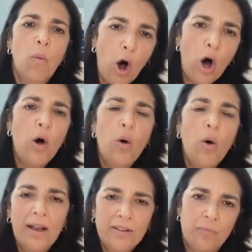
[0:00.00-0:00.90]
all
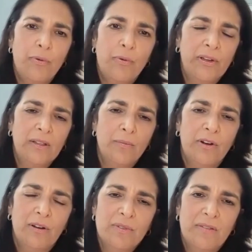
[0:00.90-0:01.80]
while supporting the
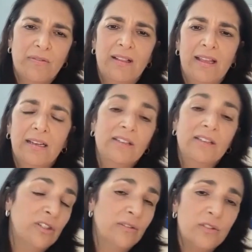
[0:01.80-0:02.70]
programs of the Hellenic
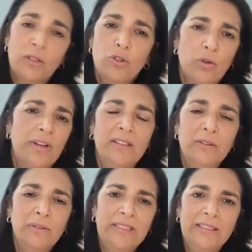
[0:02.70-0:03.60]
Initiative. So join the
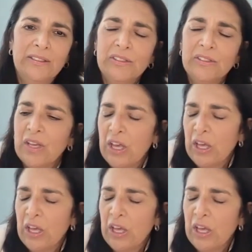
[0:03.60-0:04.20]
new leaders.